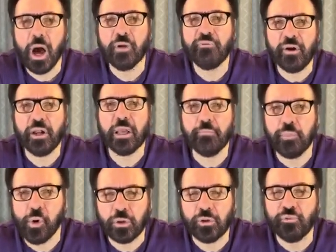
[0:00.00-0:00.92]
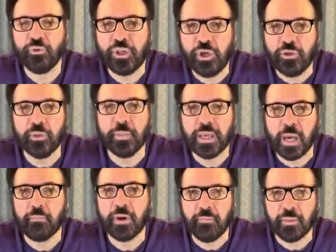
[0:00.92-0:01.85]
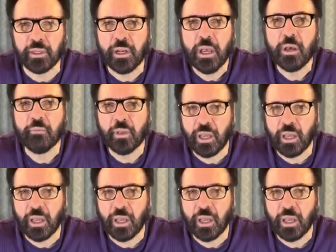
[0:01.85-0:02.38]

are very important for you to become remnant